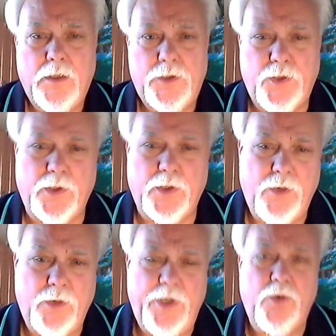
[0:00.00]
Sure.
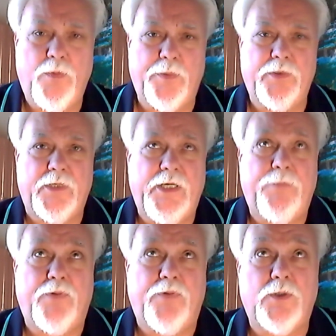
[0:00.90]
Tony Hooper, the
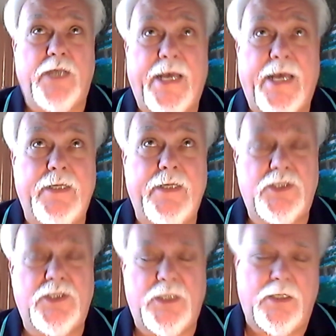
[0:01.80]

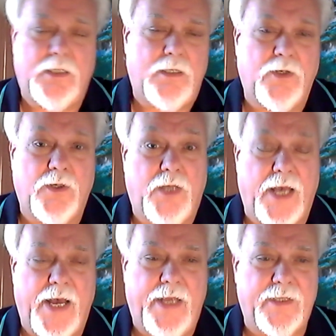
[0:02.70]
protagonist, uh, the good
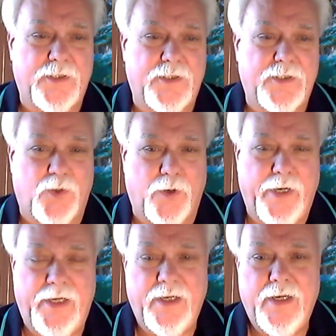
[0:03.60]
guy in the
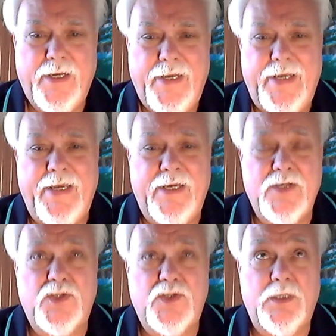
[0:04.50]
story,
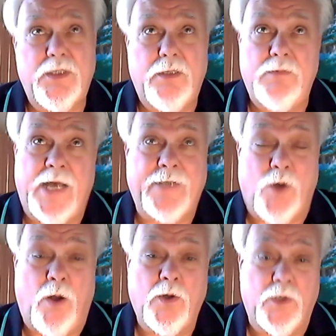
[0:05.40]
is not
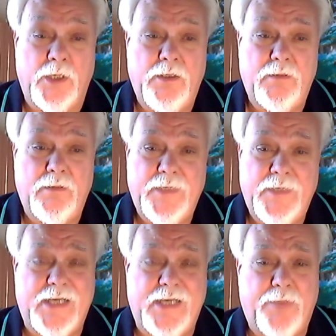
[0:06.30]
all good.
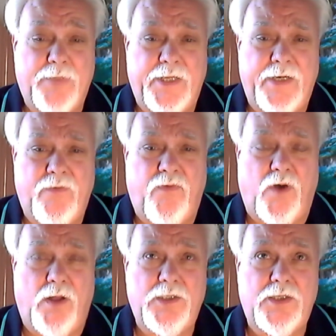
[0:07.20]
He's got plenty of
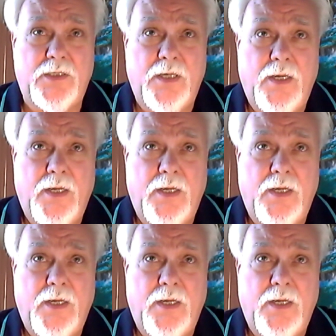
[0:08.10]
faults.